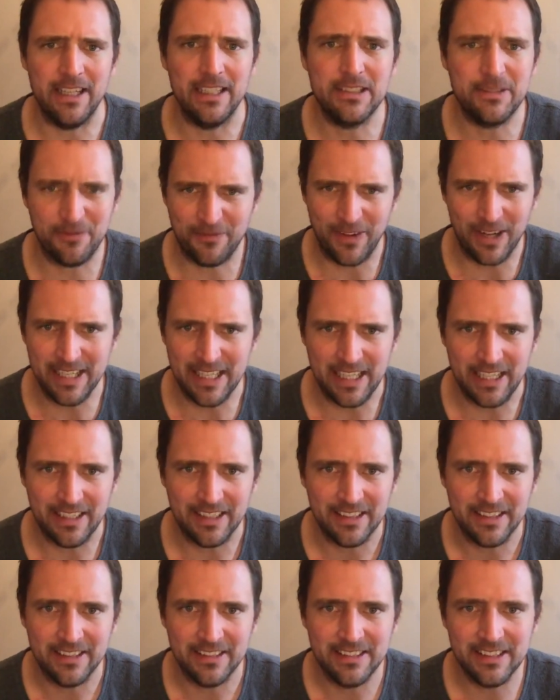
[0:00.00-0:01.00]
It's funny,
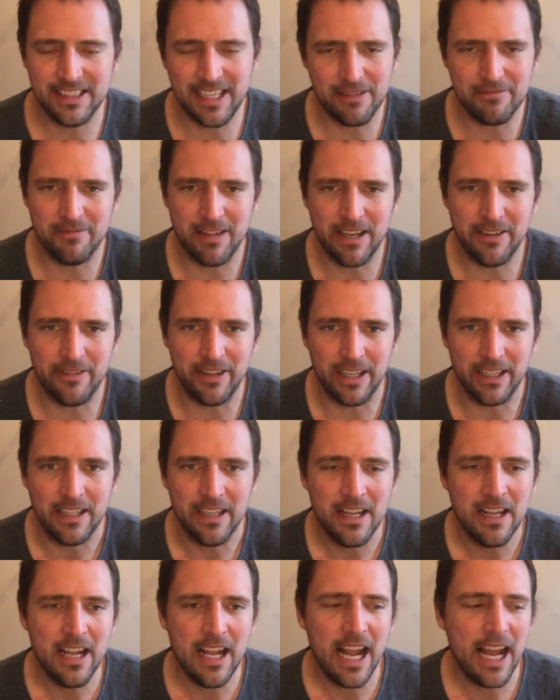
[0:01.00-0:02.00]
just get rid of it.
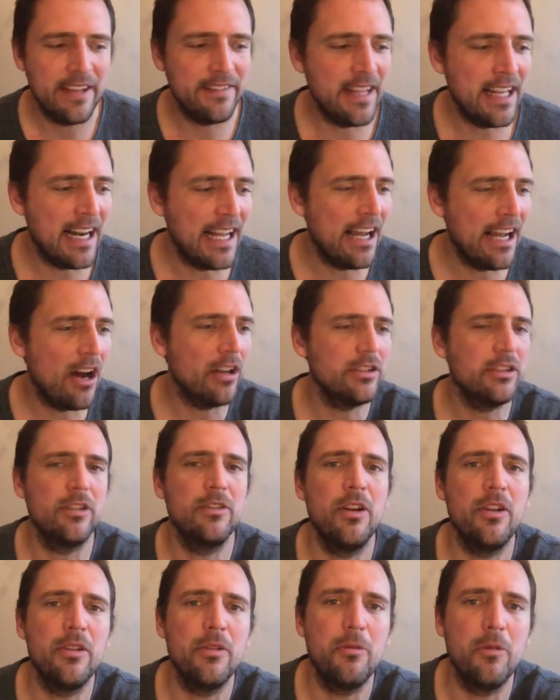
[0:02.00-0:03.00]
And then I also
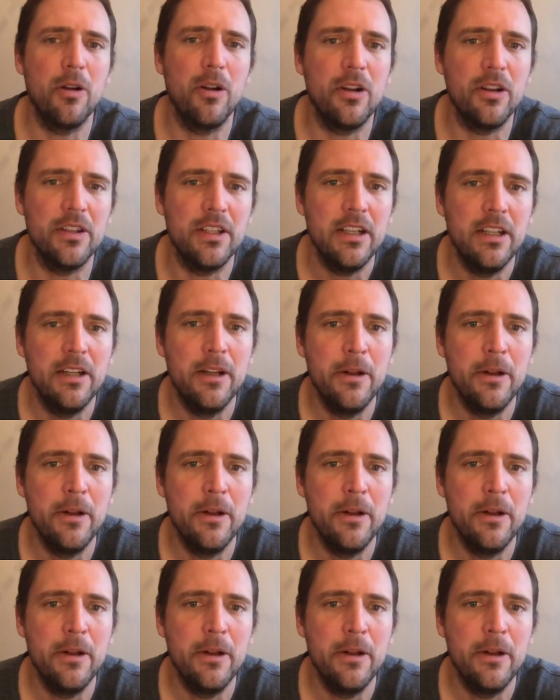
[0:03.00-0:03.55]
know the world.